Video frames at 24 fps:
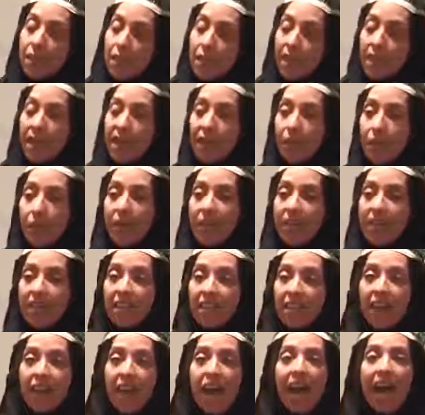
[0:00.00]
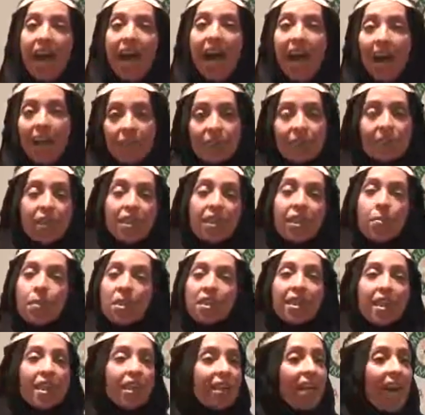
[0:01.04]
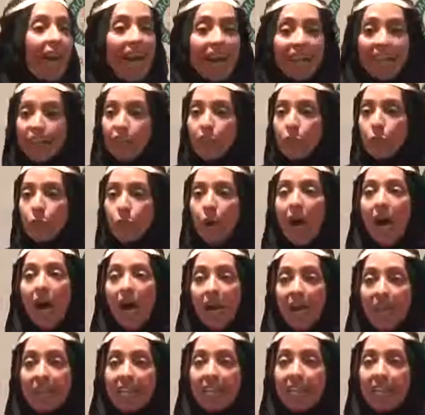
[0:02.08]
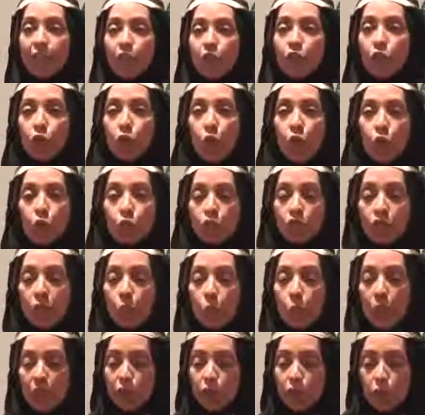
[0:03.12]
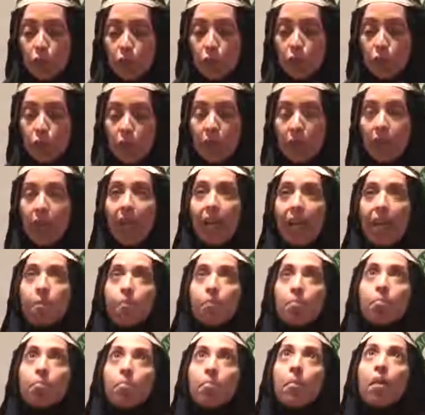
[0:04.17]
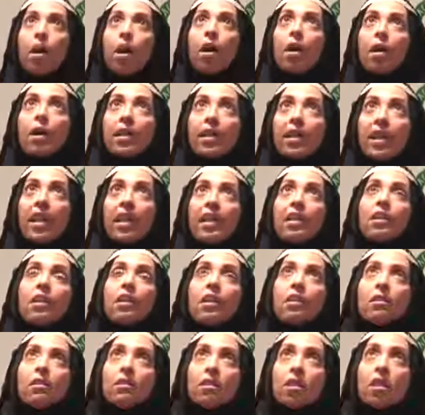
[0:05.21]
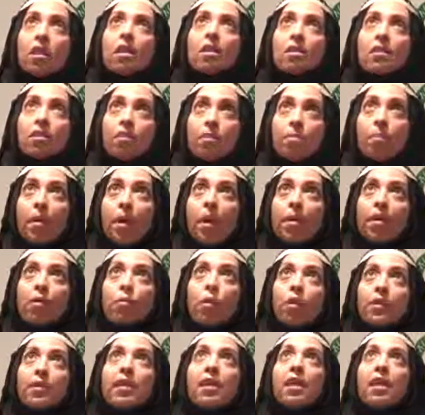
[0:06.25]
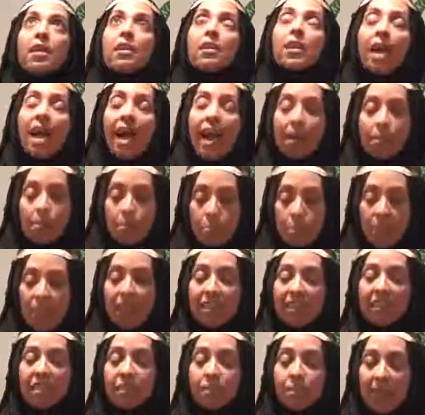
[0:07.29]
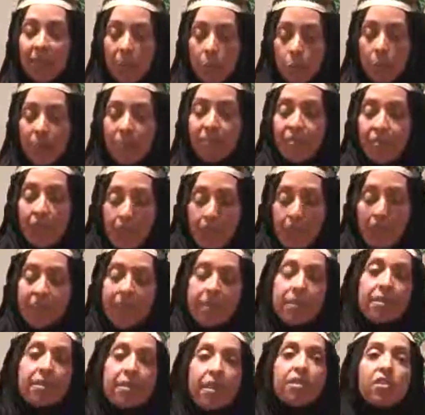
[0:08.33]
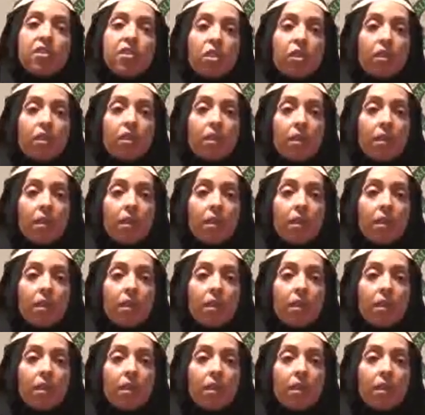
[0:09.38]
Anyway, after Ramadan, I knew I need to go somewhere to learn. And again, Allah subhanahu wa ta'ala had blessed me with the Mecca Center.